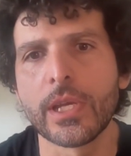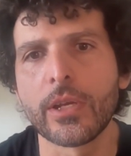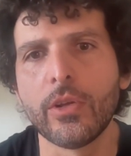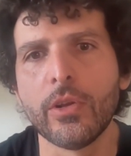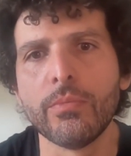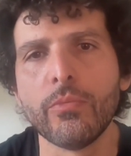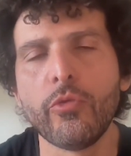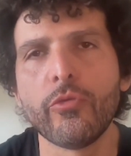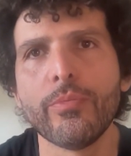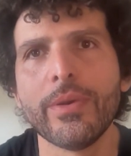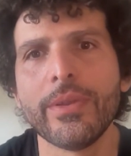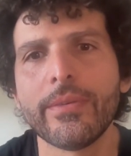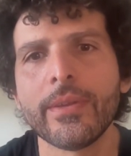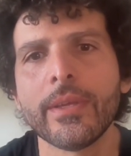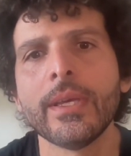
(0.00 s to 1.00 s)
cycle and
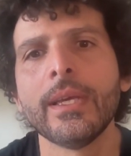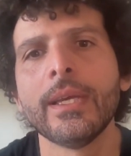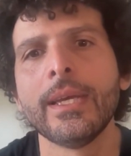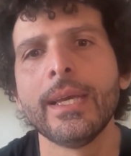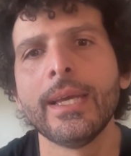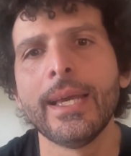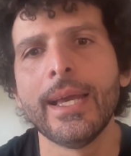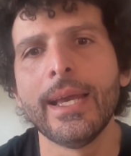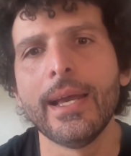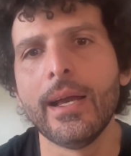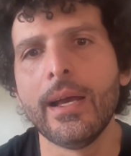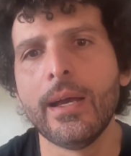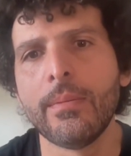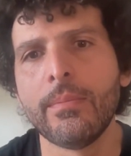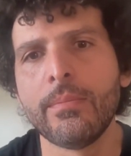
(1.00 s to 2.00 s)
movement.
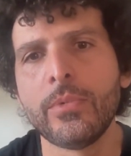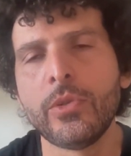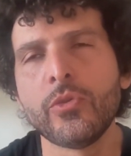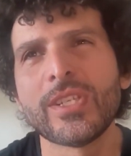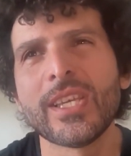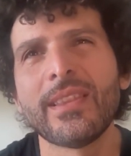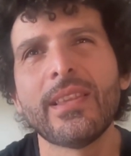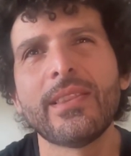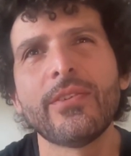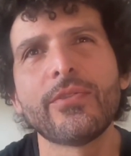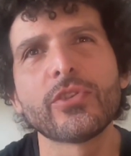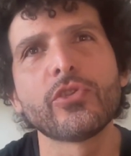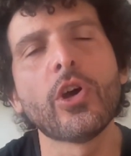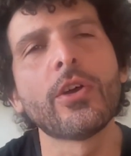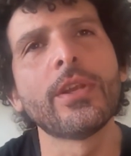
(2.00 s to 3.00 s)
You said that
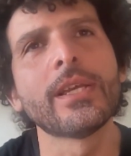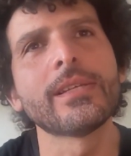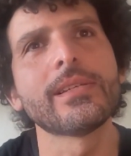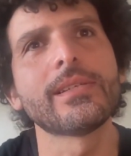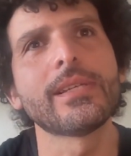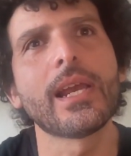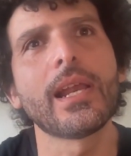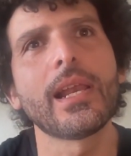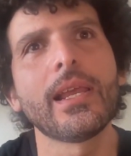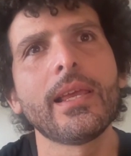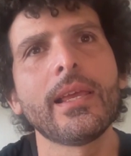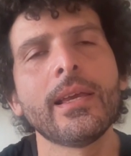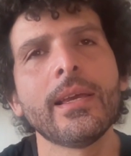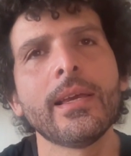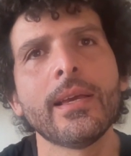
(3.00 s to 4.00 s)
there is not
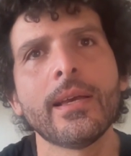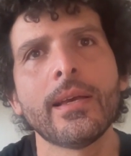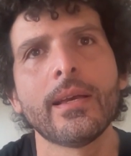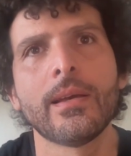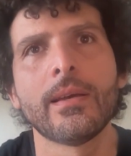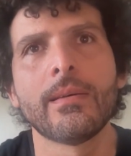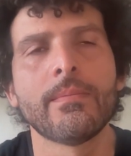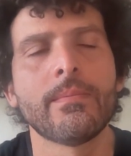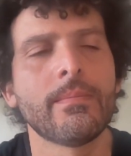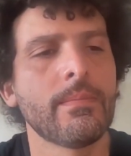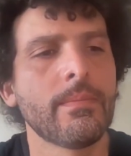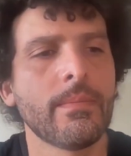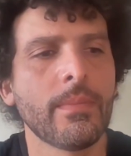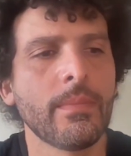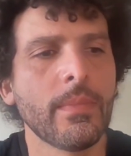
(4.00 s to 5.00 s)
necessarily
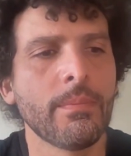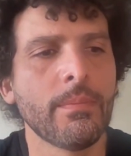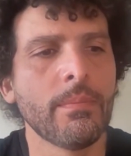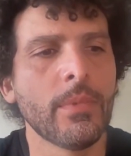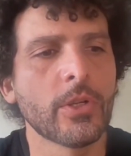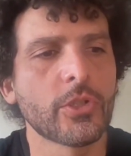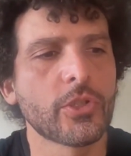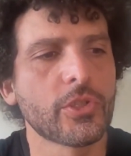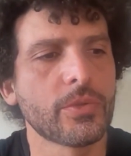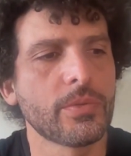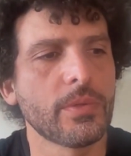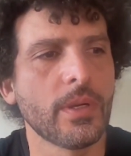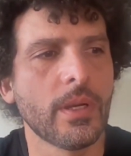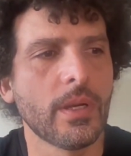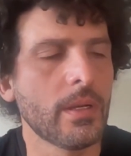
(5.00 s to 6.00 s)
much
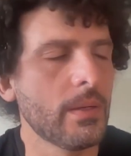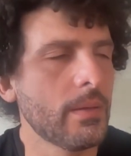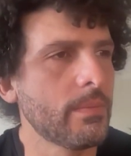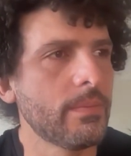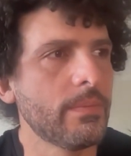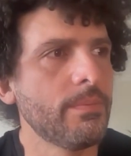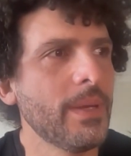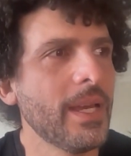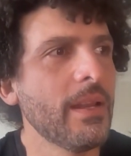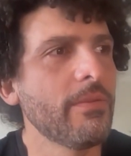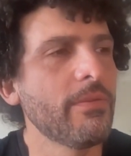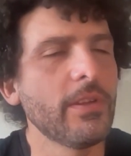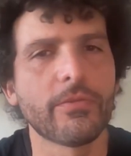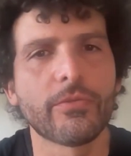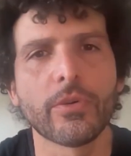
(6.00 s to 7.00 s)

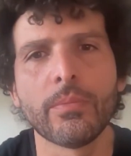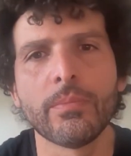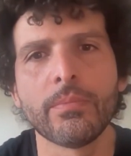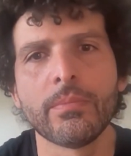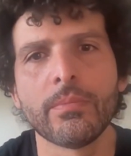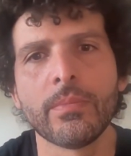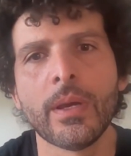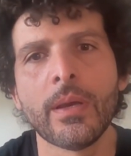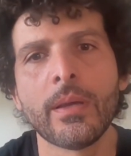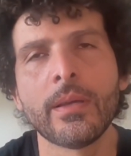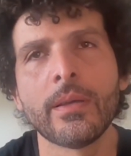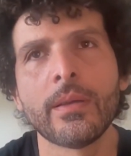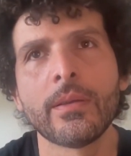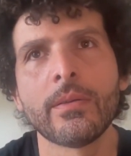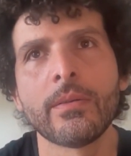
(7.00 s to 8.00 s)
benefit from
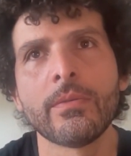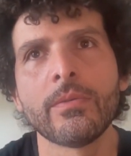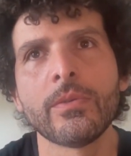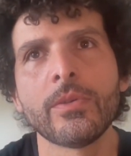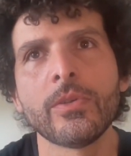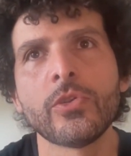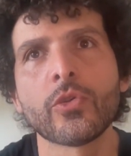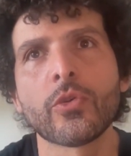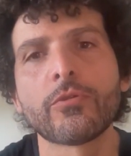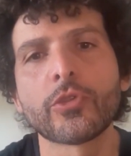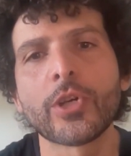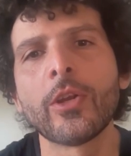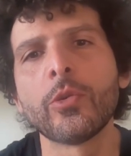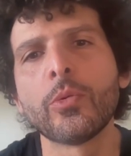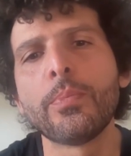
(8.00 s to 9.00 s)
sort of
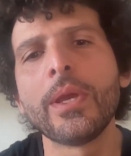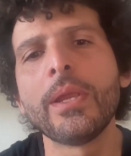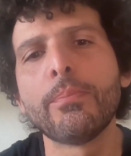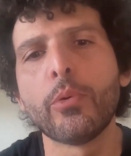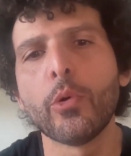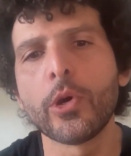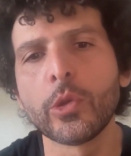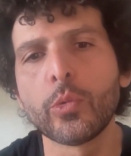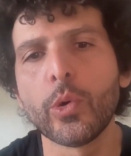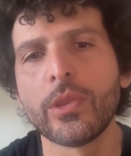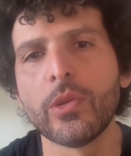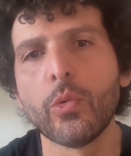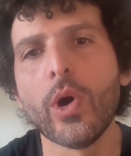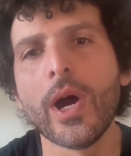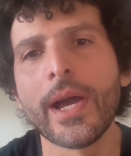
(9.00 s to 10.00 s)
trying to pinpoint
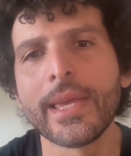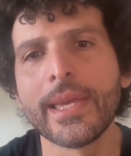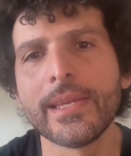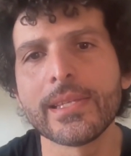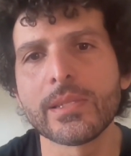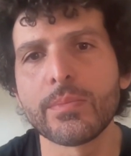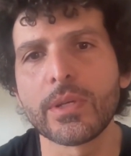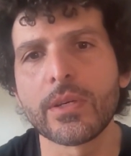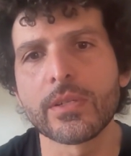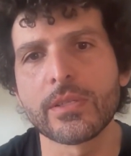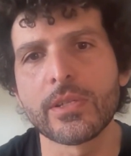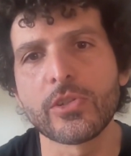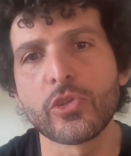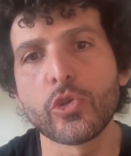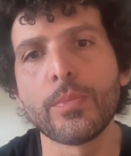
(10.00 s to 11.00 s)
what the why is,
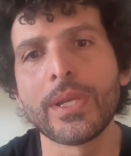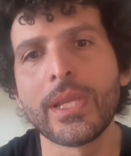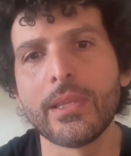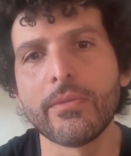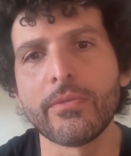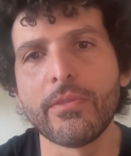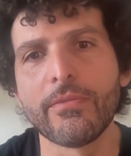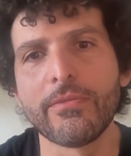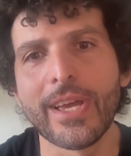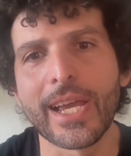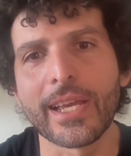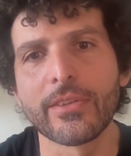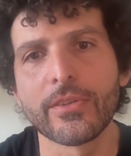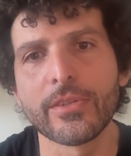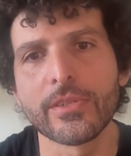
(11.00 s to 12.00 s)
because there's so many different
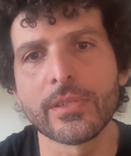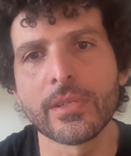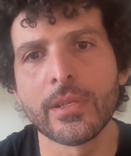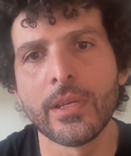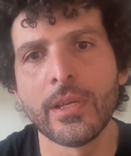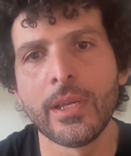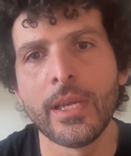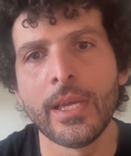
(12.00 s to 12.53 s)
factors.